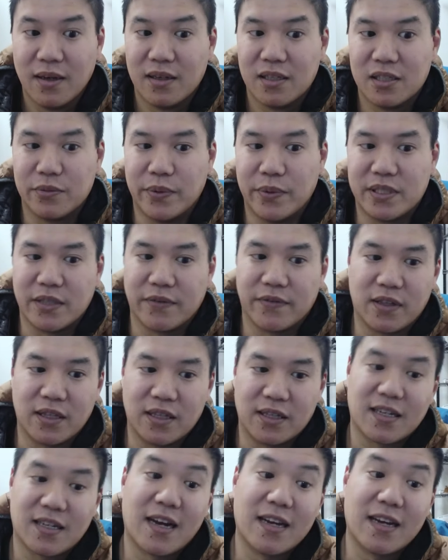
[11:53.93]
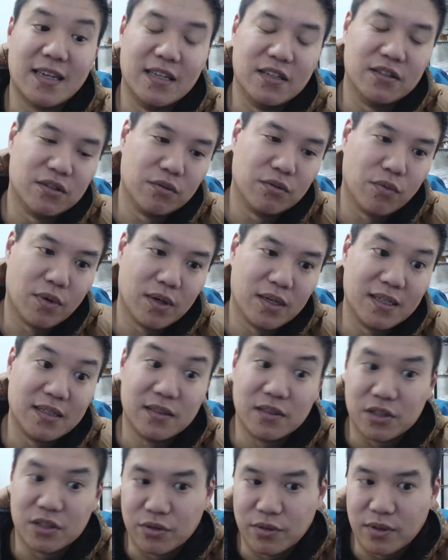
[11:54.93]
specifically tie into one
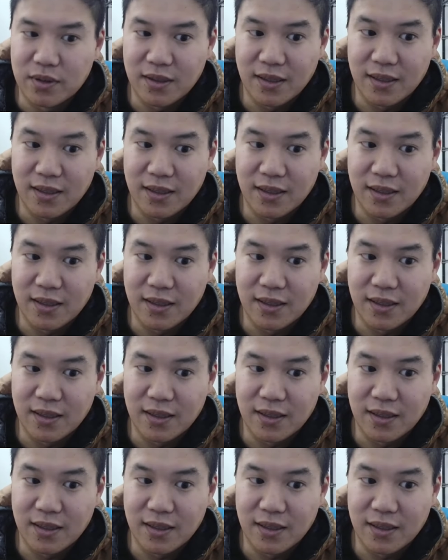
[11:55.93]
industry.